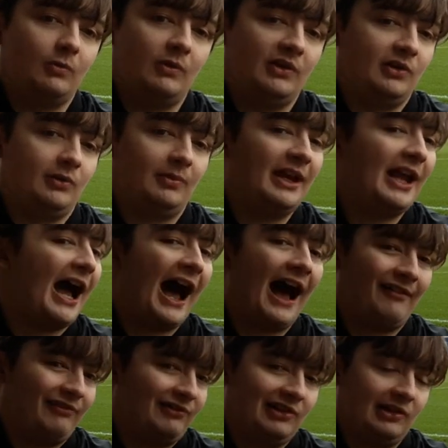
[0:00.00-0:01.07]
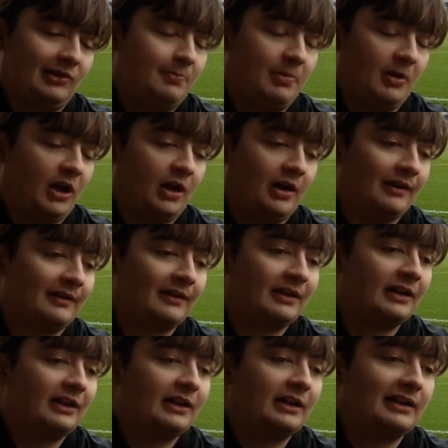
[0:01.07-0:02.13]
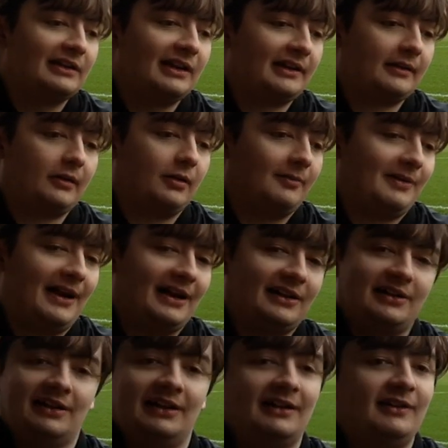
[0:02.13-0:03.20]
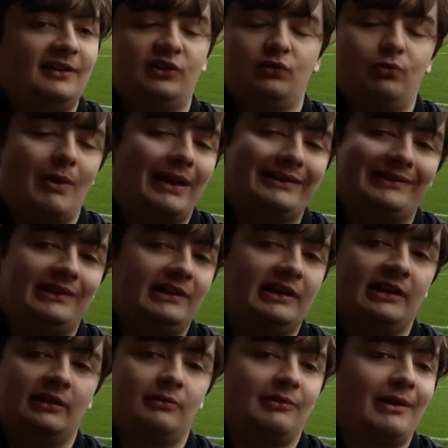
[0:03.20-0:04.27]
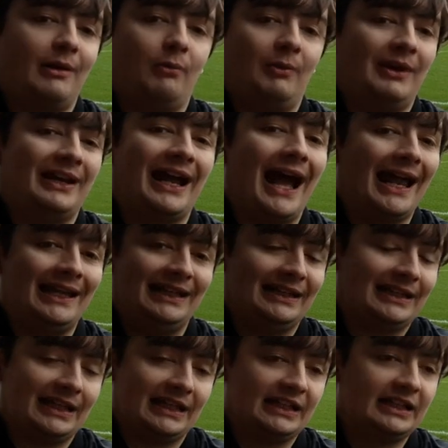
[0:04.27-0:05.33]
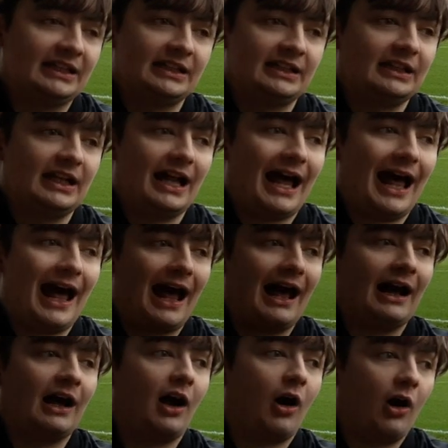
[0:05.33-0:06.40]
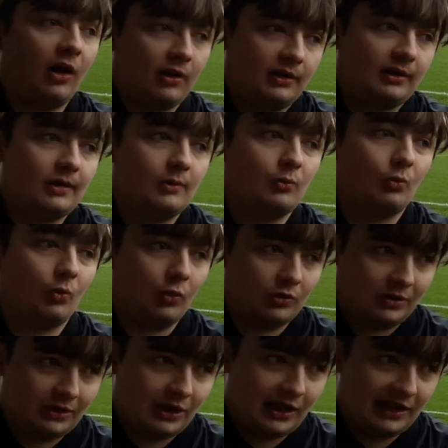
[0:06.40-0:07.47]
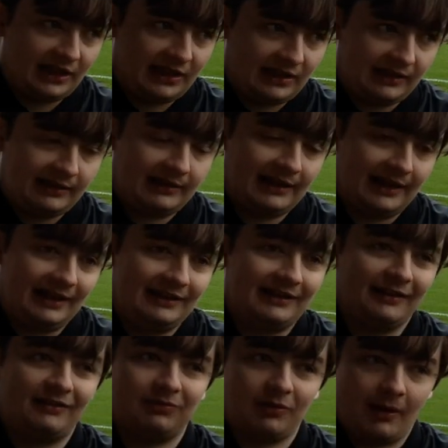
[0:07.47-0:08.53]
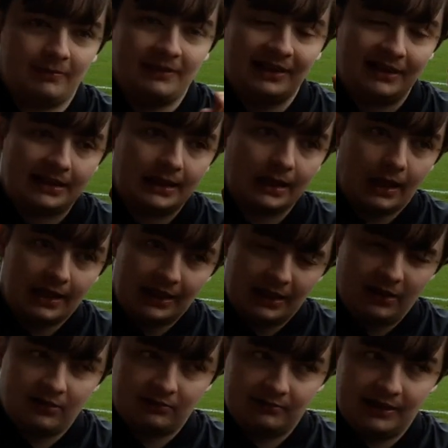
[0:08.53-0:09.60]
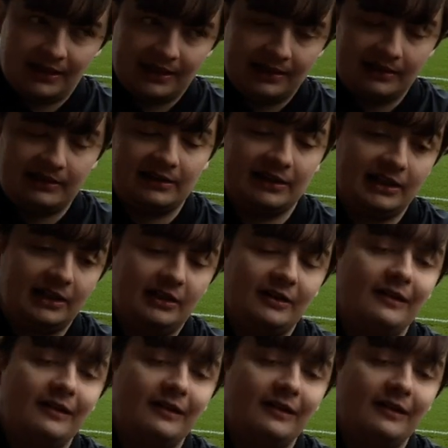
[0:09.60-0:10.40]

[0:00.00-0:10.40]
We do, we have to, because this club has got nearly 20 years without winning anything. I also would like to see, this probably slightly unrealistic,